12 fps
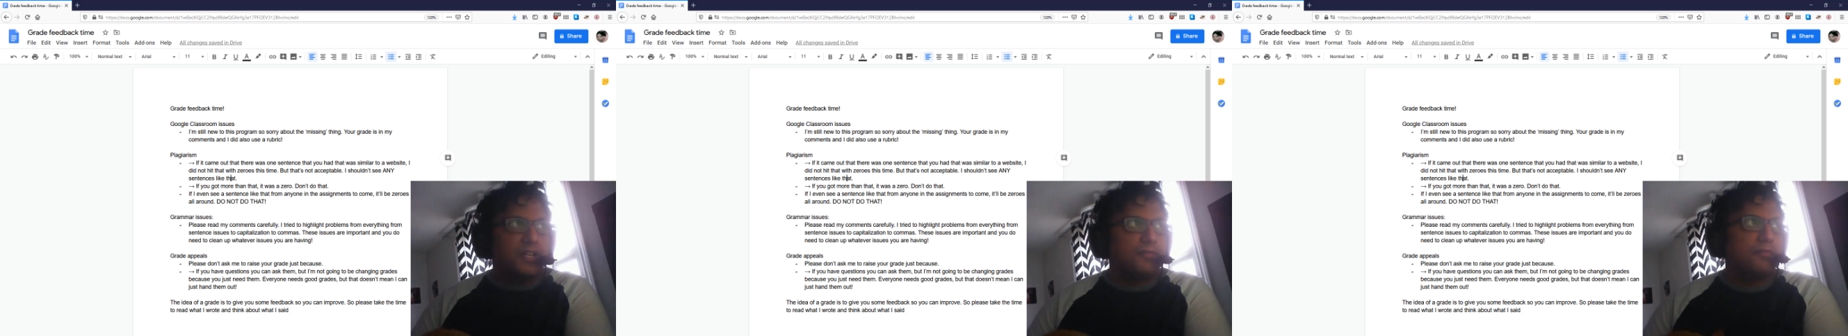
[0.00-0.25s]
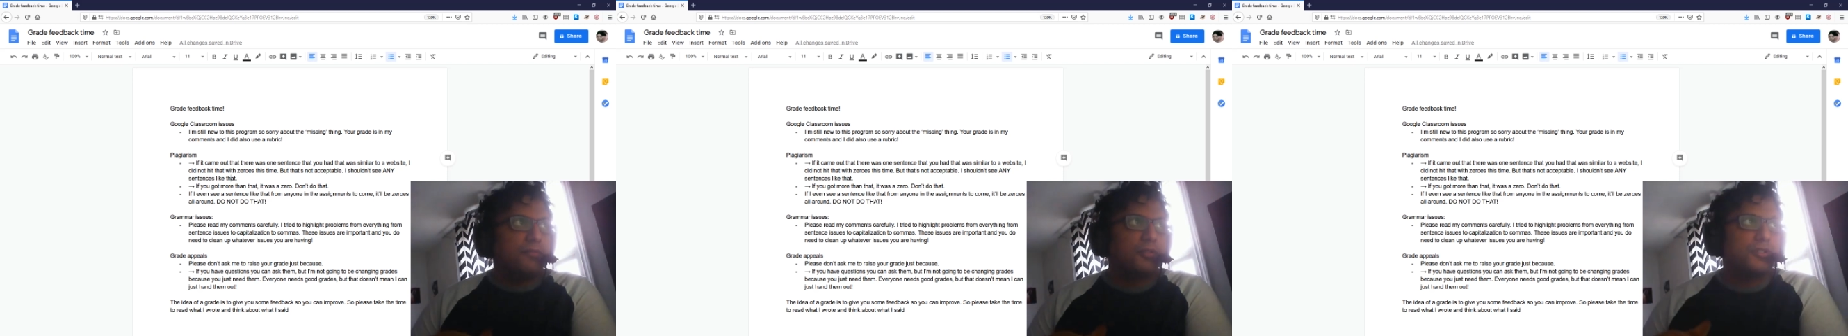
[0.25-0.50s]

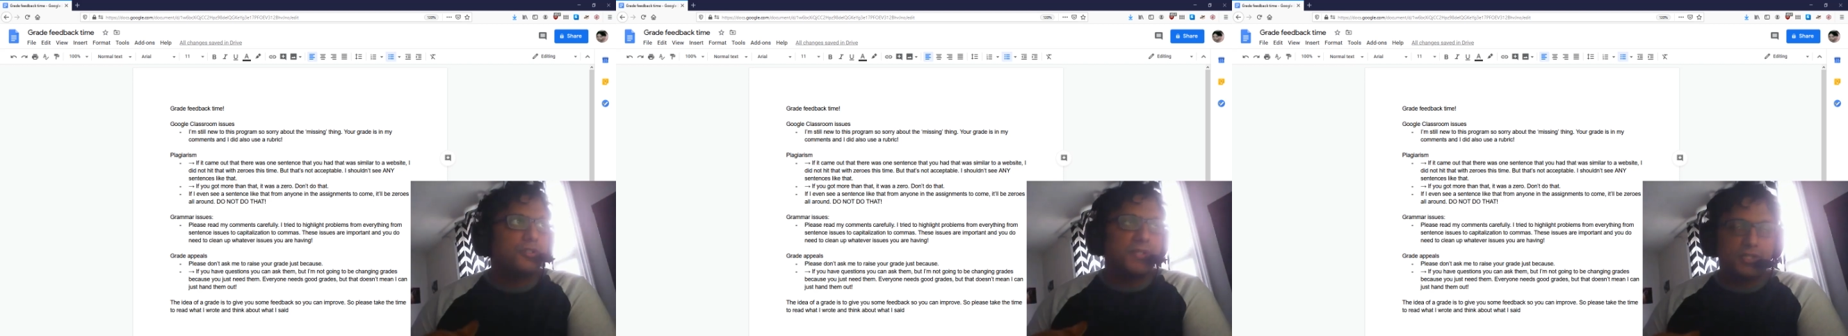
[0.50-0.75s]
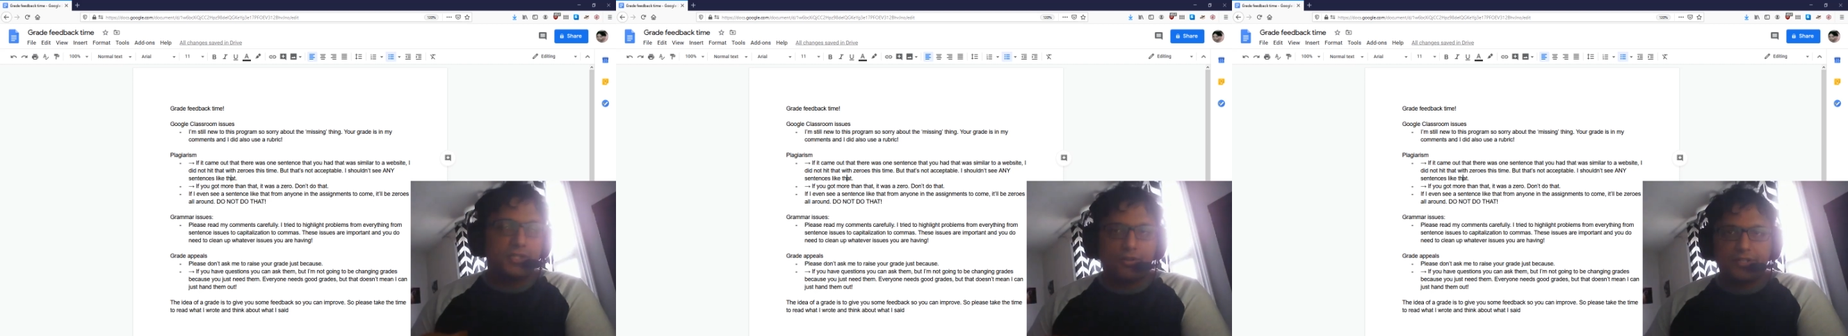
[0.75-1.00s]
And we're going to be
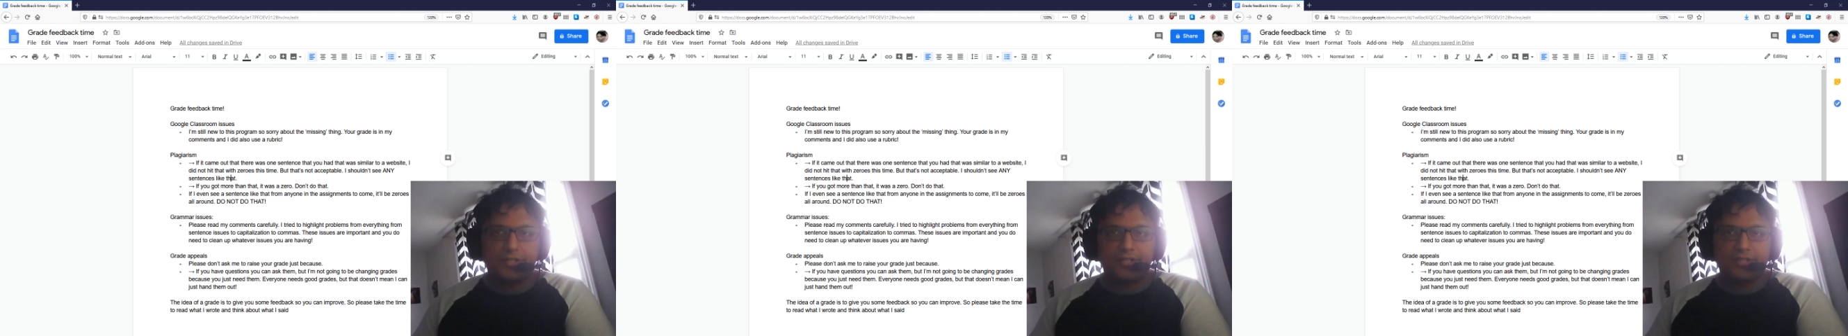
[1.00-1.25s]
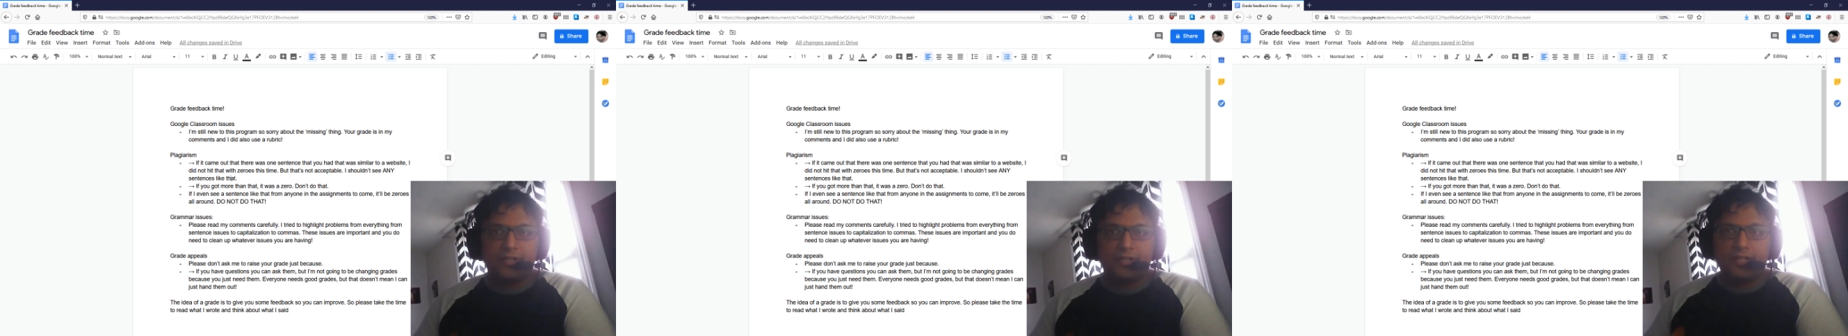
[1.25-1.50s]

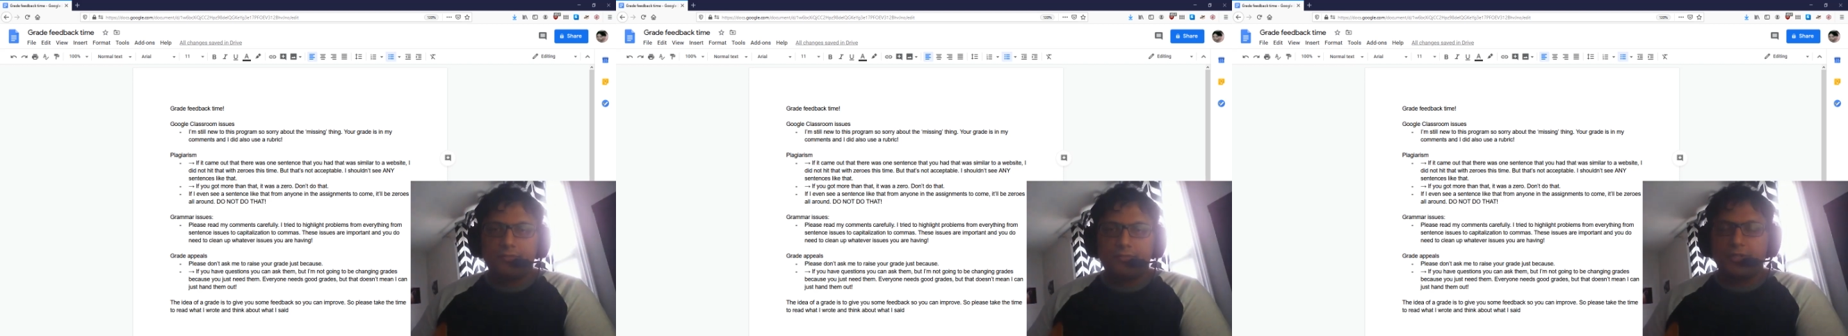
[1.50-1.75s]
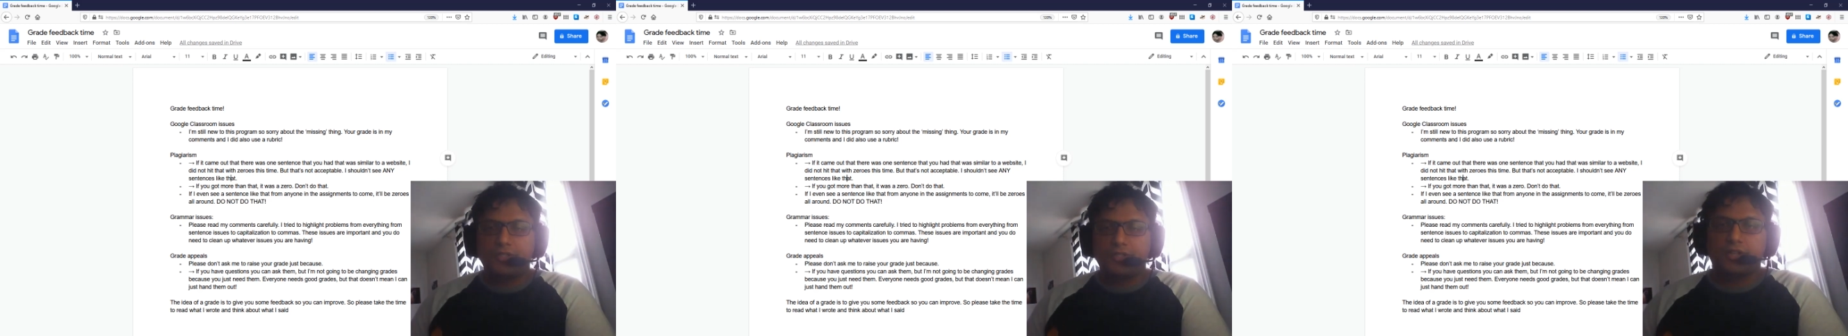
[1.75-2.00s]
starting
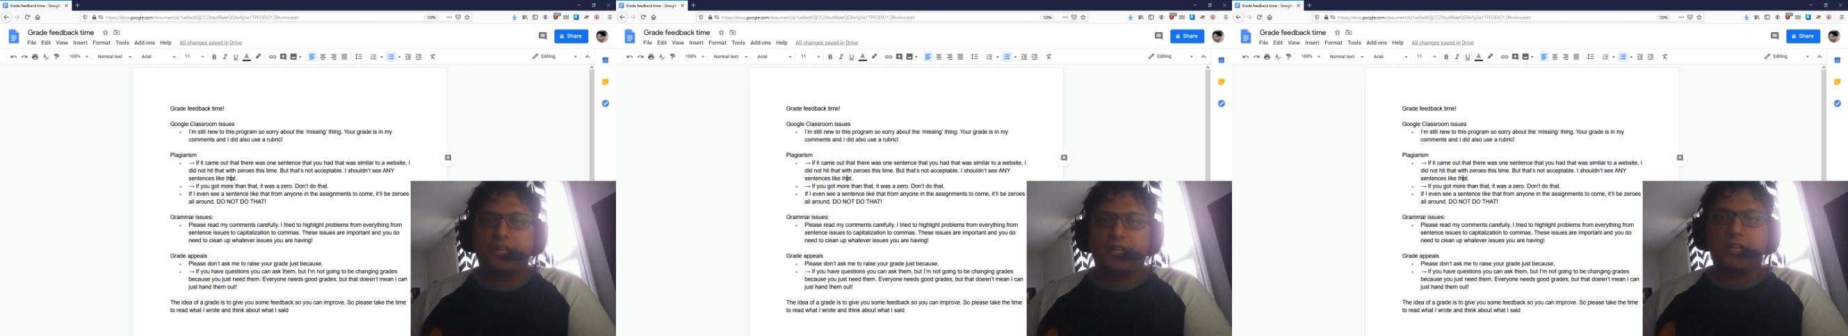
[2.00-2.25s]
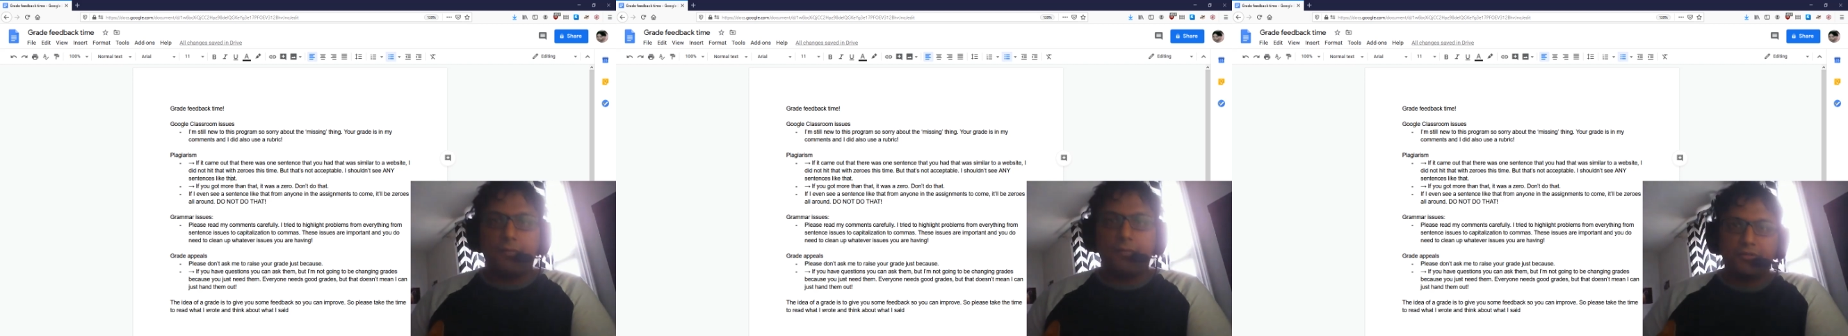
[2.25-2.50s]
by
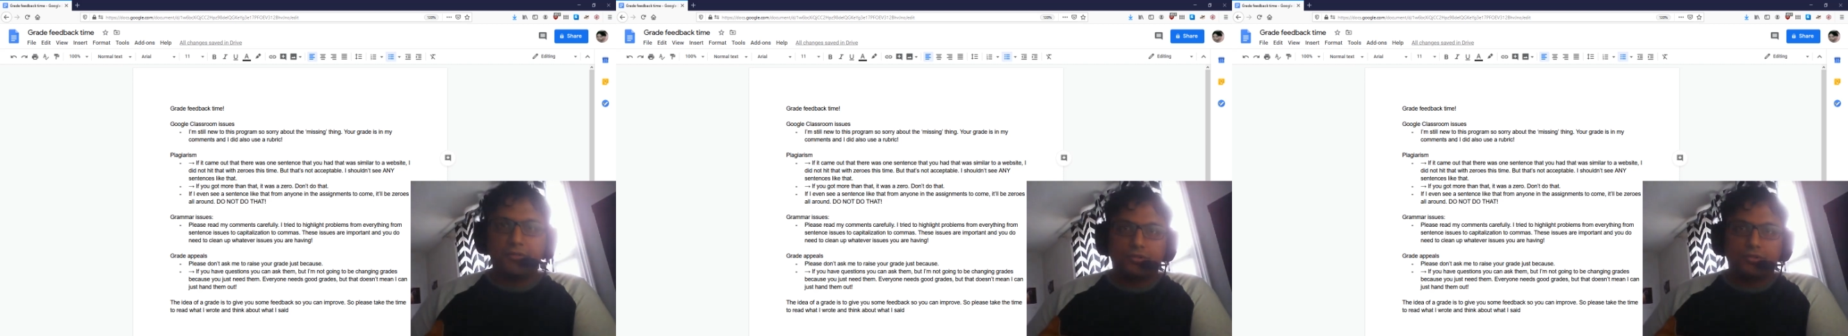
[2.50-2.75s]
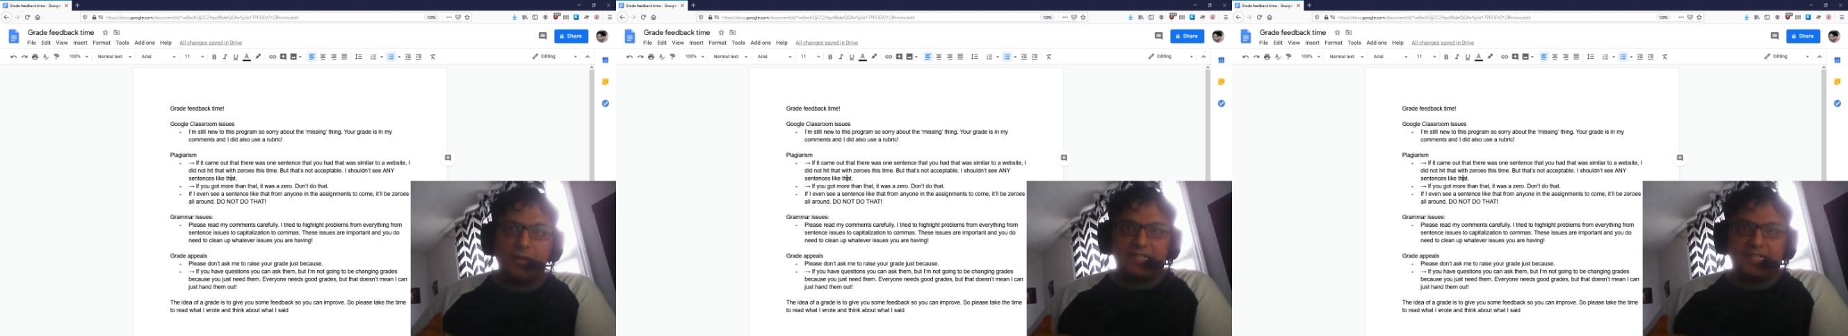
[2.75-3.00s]
talking about your
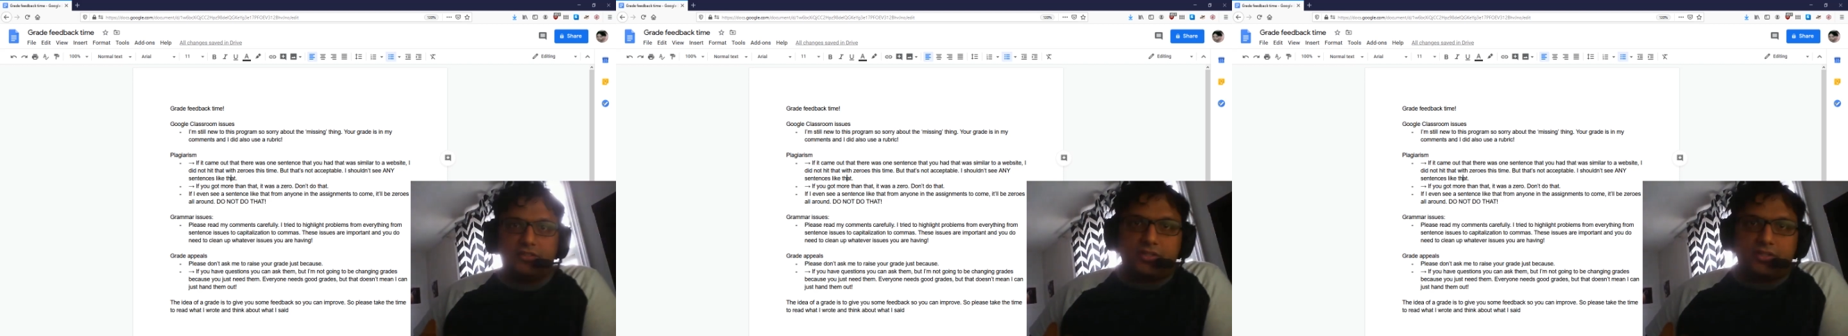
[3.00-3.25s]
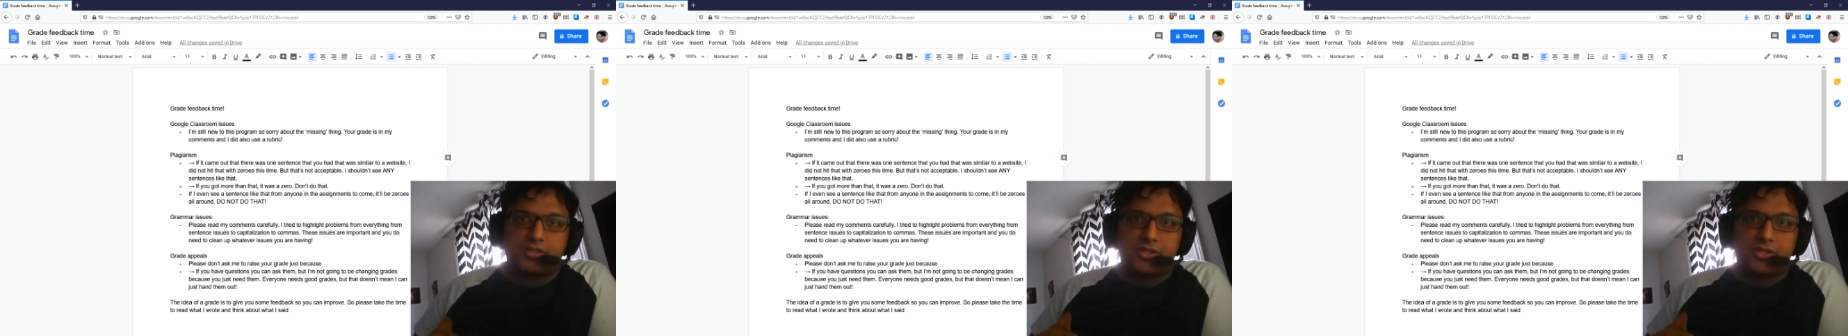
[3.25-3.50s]

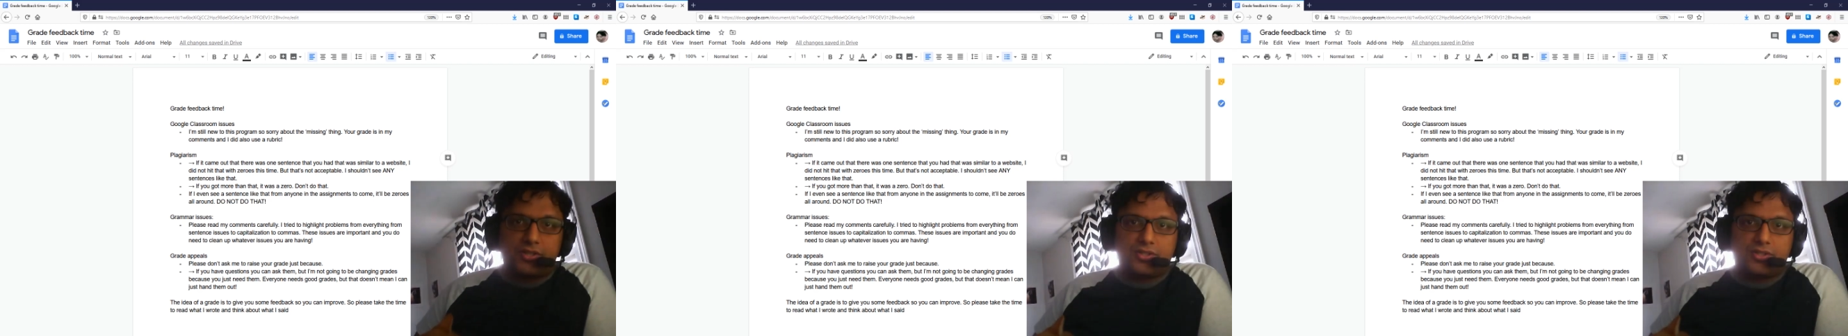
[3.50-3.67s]
grades.